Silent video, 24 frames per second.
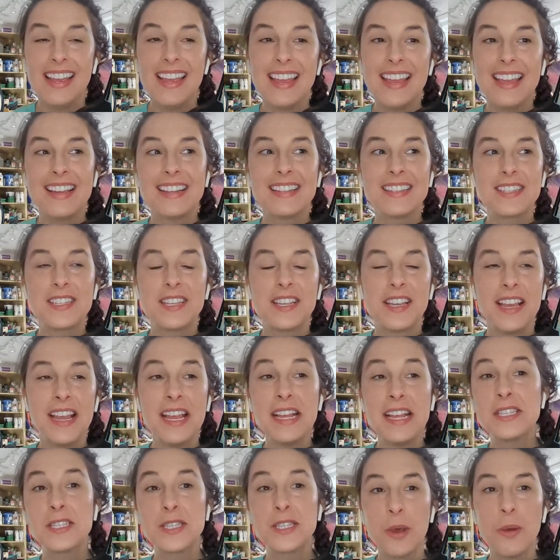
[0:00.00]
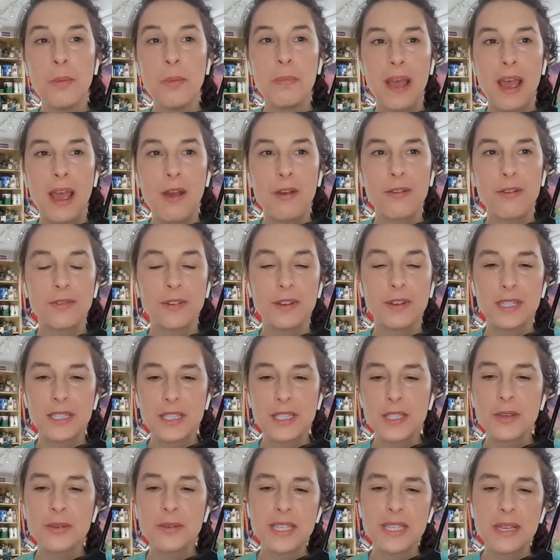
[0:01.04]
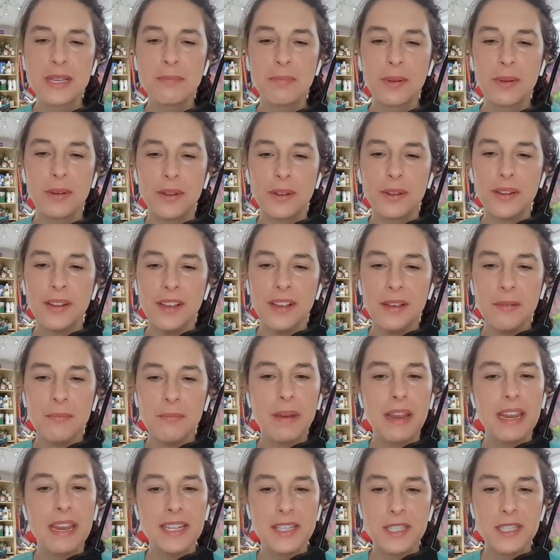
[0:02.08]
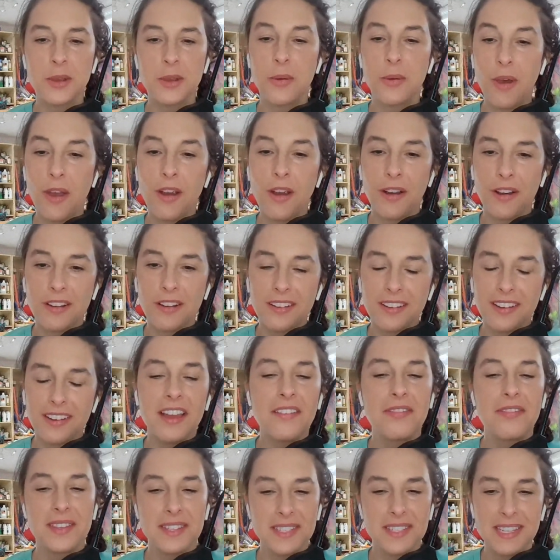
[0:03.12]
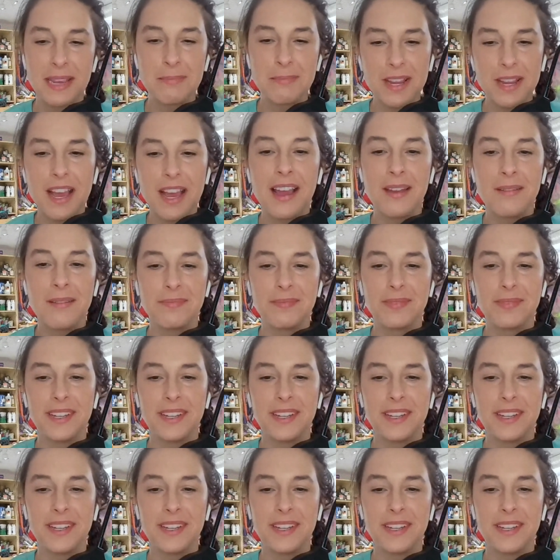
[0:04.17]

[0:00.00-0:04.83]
It's it's so powerful. It's so simple, but it's so hard at the same time.